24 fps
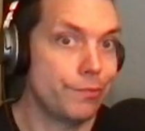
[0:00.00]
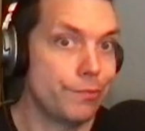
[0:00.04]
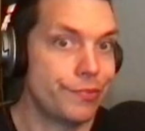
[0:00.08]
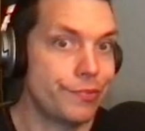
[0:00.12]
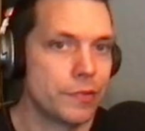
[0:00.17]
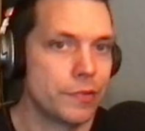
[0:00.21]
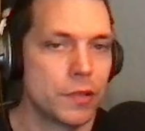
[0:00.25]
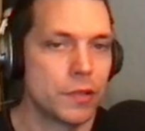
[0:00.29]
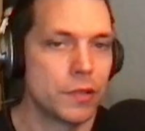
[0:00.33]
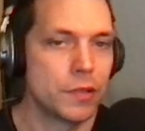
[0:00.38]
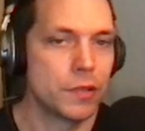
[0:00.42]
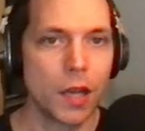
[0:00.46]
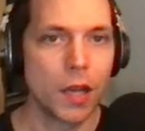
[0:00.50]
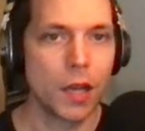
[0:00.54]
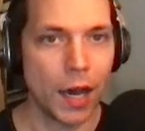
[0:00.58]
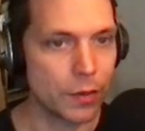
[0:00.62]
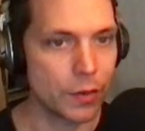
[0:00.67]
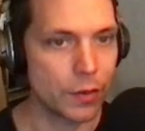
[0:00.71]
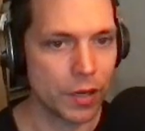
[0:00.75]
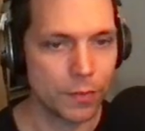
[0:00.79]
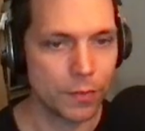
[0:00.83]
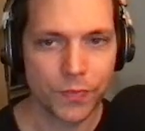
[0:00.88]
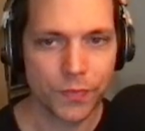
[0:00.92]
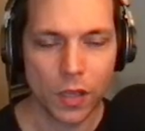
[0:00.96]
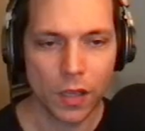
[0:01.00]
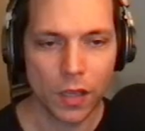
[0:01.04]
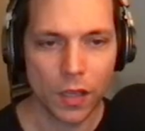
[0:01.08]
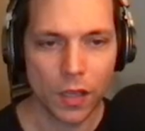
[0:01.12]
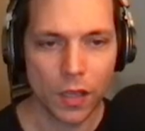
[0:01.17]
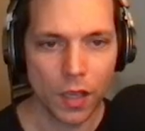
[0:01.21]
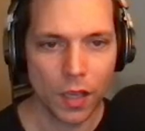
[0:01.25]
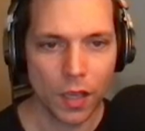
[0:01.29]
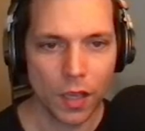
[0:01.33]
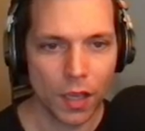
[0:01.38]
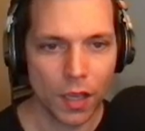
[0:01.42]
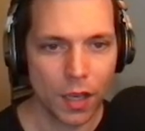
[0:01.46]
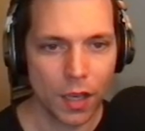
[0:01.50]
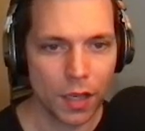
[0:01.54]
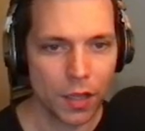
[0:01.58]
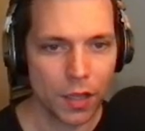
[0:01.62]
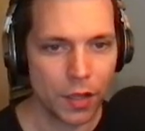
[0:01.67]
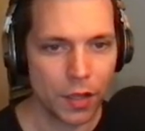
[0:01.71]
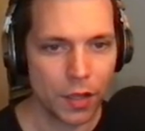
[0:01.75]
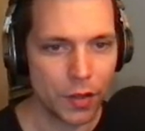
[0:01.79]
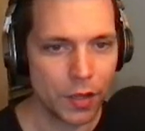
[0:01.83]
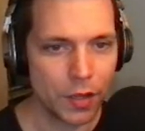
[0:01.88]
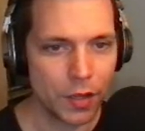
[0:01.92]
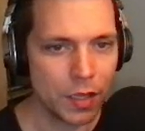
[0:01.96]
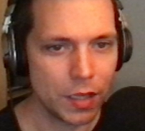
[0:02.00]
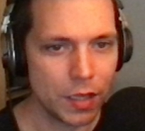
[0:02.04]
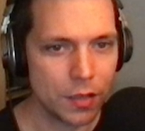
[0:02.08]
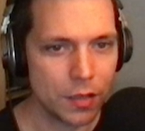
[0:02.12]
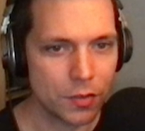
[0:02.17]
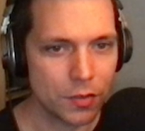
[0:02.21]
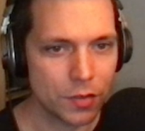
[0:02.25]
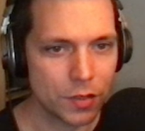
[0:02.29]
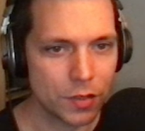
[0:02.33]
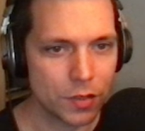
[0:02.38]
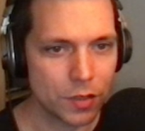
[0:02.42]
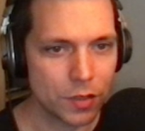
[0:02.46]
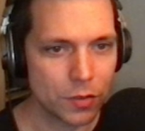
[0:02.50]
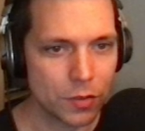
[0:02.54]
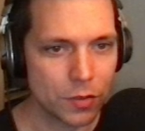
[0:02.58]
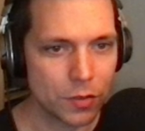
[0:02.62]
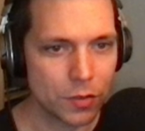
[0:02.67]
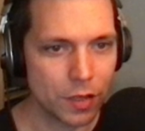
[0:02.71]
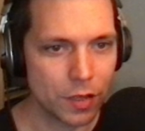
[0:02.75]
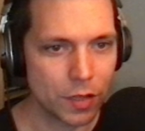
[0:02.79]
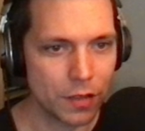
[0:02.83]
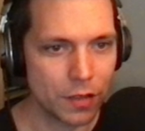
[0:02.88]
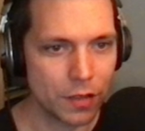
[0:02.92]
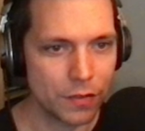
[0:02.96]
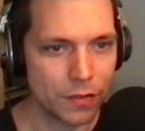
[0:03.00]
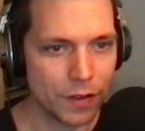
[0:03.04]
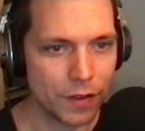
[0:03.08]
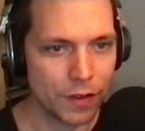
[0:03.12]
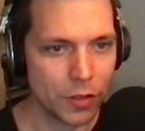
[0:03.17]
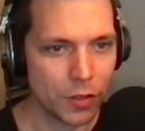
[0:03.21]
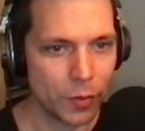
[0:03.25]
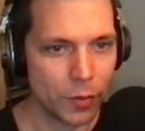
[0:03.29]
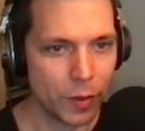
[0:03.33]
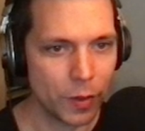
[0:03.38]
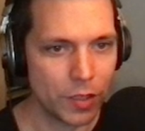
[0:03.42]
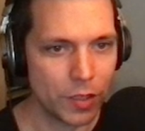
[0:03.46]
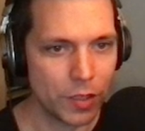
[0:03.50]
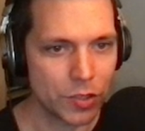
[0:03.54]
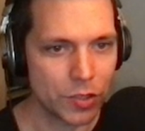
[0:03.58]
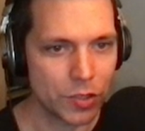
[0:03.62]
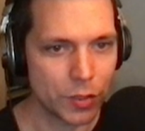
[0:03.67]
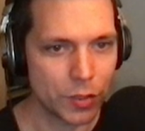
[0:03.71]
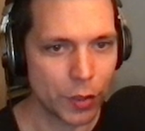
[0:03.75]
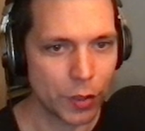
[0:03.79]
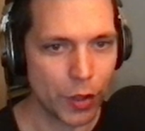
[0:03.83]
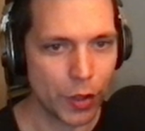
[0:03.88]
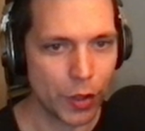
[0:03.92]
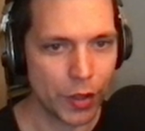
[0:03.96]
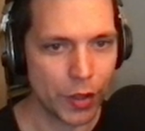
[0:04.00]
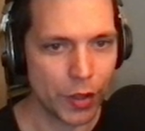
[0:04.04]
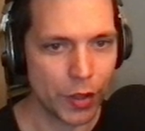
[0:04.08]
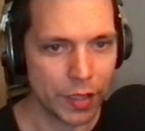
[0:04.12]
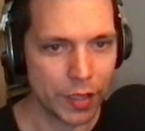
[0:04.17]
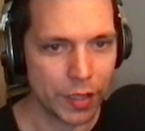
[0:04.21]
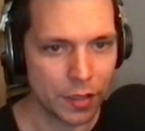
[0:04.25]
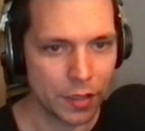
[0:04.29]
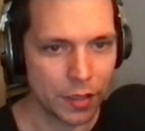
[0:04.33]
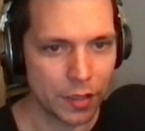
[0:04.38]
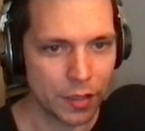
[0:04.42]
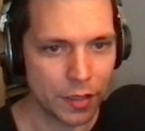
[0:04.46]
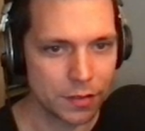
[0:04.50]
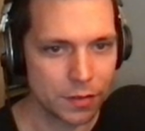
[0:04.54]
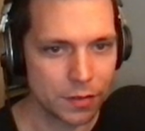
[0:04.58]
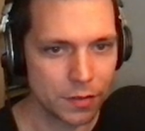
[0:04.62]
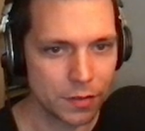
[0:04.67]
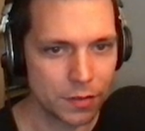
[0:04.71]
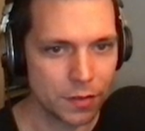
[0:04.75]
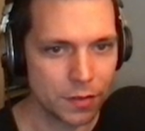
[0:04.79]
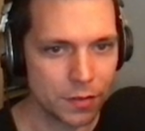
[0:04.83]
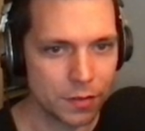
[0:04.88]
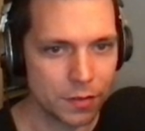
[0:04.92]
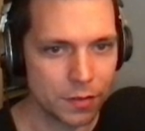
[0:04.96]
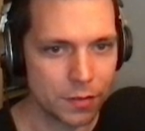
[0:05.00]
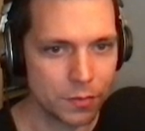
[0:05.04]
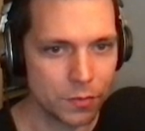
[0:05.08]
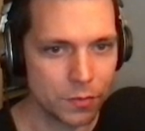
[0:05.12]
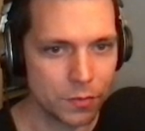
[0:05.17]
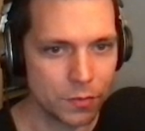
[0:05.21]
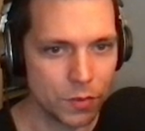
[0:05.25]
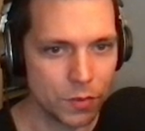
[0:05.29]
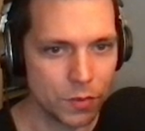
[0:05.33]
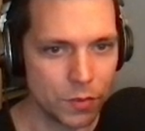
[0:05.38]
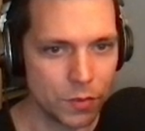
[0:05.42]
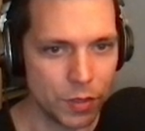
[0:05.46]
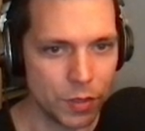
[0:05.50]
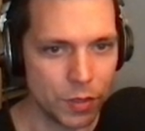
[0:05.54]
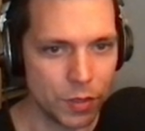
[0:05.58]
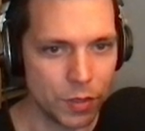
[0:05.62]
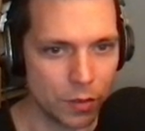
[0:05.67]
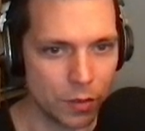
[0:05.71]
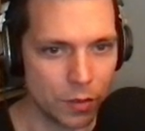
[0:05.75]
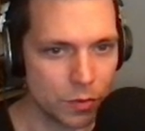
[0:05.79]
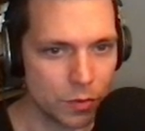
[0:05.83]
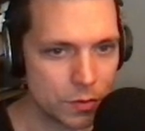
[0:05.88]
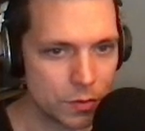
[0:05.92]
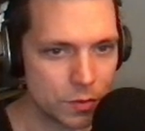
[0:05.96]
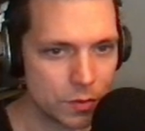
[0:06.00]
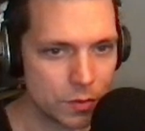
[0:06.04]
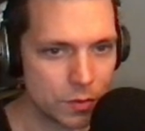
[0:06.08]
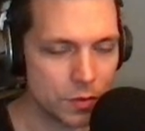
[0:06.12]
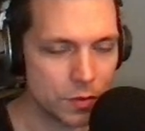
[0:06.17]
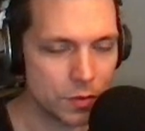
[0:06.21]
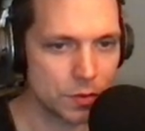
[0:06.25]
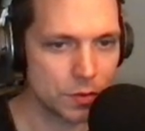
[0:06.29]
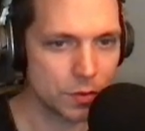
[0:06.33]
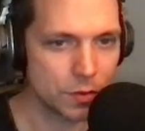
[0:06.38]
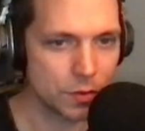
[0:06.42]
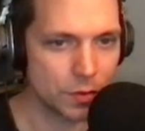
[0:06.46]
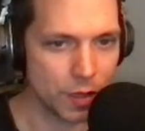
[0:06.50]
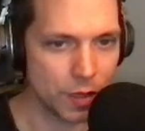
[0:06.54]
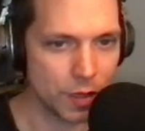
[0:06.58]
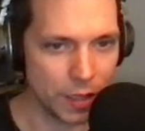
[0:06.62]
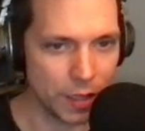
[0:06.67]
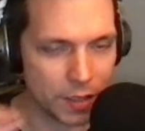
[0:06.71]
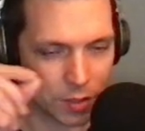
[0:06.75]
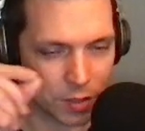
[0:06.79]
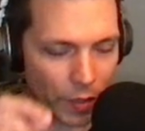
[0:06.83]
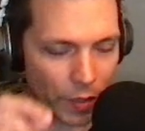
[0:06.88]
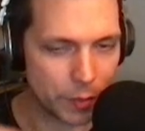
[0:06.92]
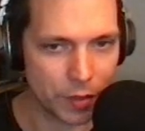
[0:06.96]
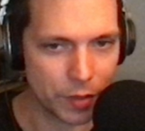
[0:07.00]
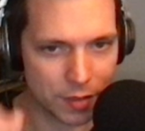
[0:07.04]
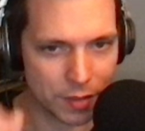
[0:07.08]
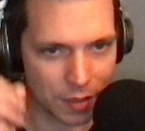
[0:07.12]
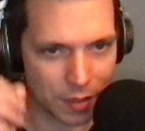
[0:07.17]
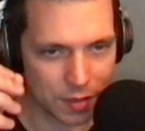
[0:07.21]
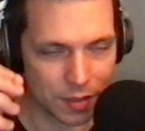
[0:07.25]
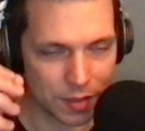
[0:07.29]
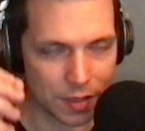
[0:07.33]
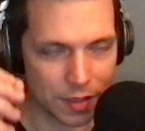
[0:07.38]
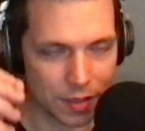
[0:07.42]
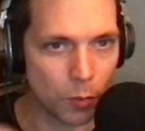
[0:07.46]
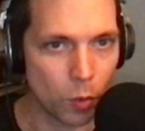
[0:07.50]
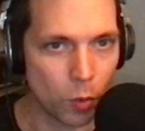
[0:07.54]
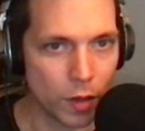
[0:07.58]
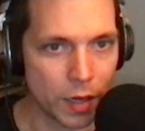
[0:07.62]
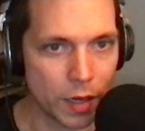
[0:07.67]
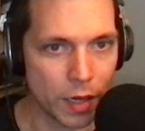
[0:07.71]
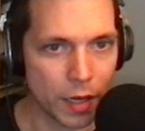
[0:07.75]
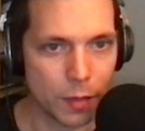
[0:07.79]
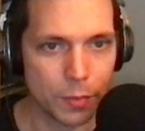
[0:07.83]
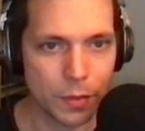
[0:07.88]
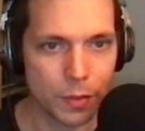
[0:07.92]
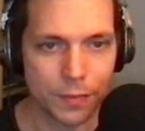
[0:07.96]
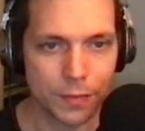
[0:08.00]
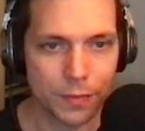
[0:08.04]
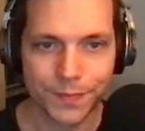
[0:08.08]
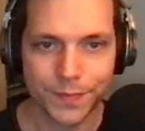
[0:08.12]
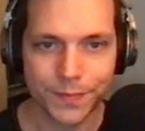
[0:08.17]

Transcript: I don't know. The little evaluation thing, you know, the histogram thing says that I'm 1 up.